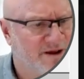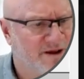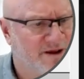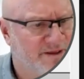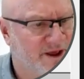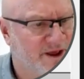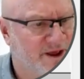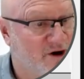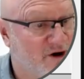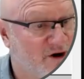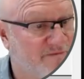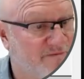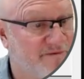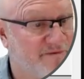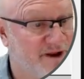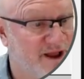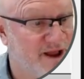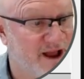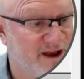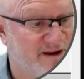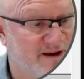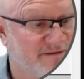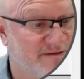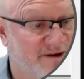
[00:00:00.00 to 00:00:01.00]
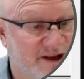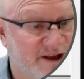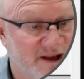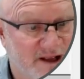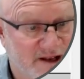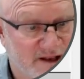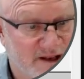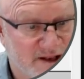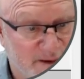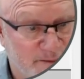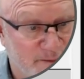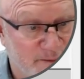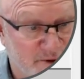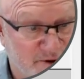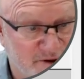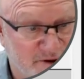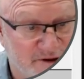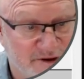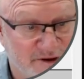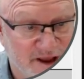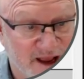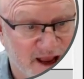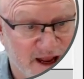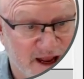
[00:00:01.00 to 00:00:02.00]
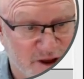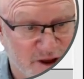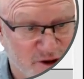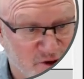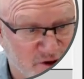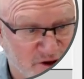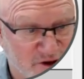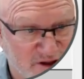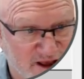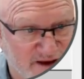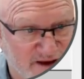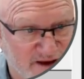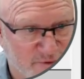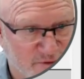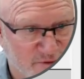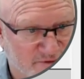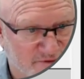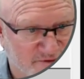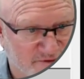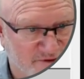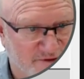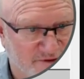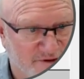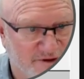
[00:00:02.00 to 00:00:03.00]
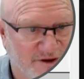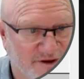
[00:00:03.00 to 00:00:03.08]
they often have limited energy levels.